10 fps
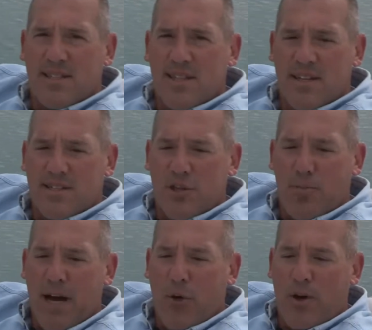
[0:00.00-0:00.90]
stainless
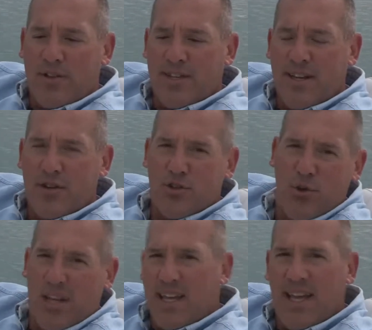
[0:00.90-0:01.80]
steel bow rails in here.
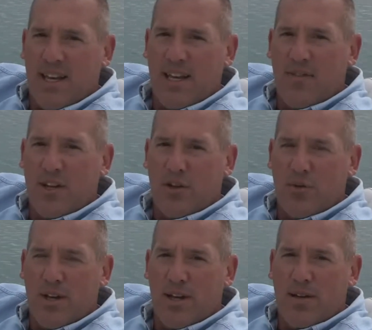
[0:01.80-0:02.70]
So again, even in
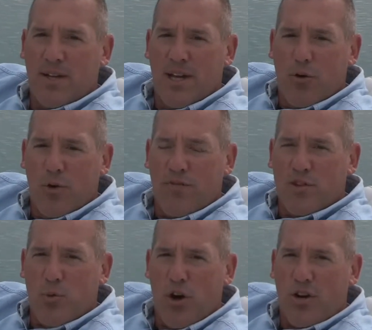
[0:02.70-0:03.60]
the
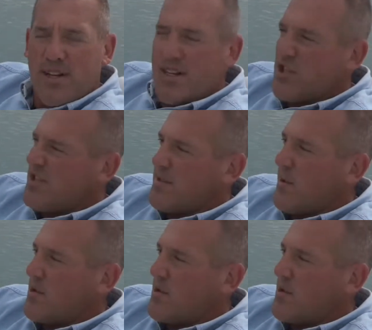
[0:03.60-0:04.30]
roughest water conditions,